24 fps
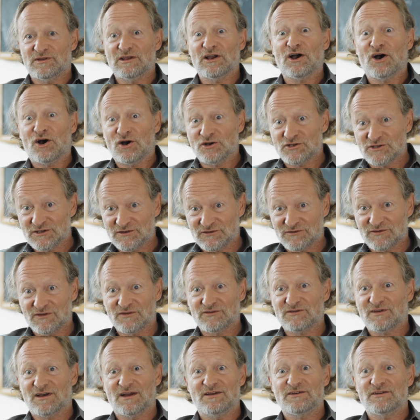the artist,
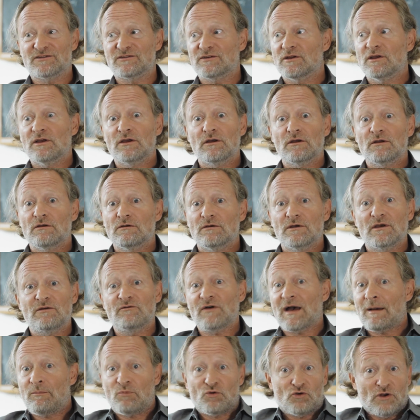the scientist,
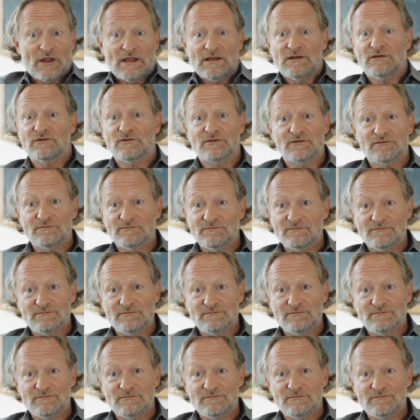evaporates.